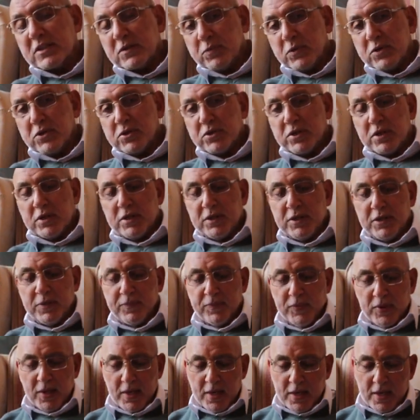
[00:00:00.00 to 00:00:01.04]
especially
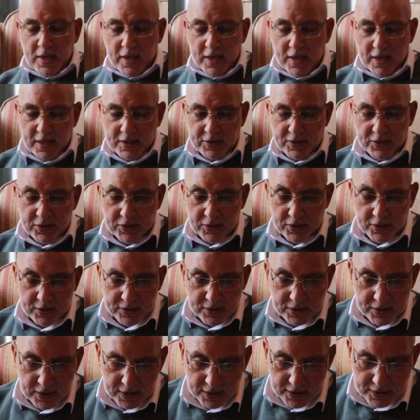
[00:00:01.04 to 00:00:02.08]
at year
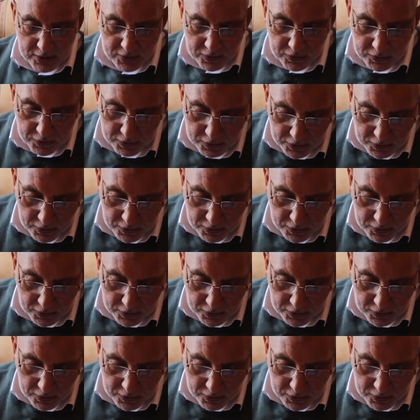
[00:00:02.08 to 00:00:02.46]
six